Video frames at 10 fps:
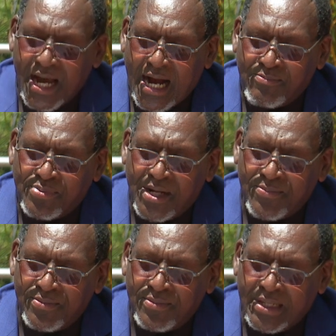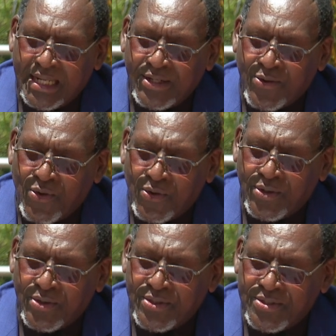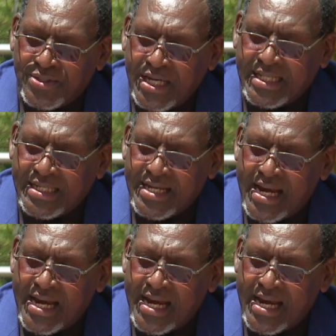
Abraham Lincoln said that